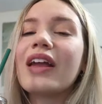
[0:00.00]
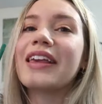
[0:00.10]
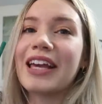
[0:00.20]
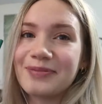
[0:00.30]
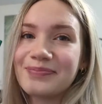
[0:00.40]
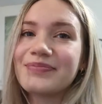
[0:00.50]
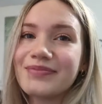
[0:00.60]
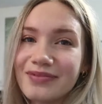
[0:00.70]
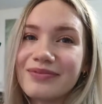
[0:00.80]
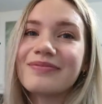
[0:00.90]

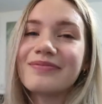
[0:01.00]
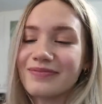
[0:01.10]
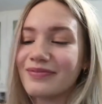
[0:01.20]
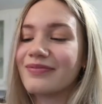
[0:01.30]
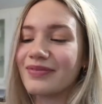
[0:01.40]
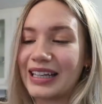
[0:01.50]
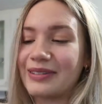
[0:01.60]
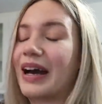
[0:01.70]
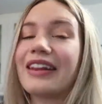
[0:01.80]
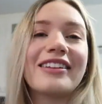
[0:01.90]

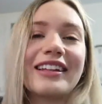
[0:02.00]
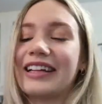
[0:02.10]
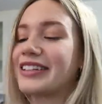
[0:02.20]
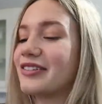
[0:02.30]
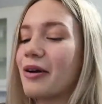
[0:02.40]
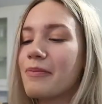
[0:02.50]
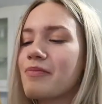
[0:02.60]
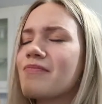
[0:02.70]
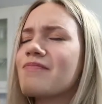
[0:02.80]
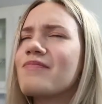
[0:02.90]
Yep, other than that though,
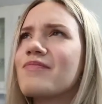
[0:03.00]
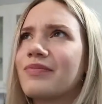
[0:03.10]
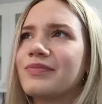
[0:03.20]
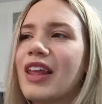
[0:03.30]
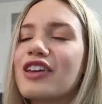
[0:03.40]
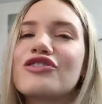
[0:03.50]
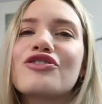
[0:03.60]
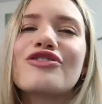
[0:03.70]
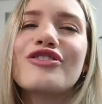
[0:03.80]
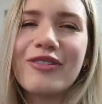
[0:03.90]

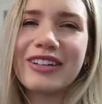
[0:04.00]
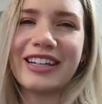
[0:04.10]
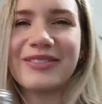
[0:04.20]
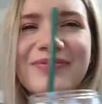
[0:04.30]
so good.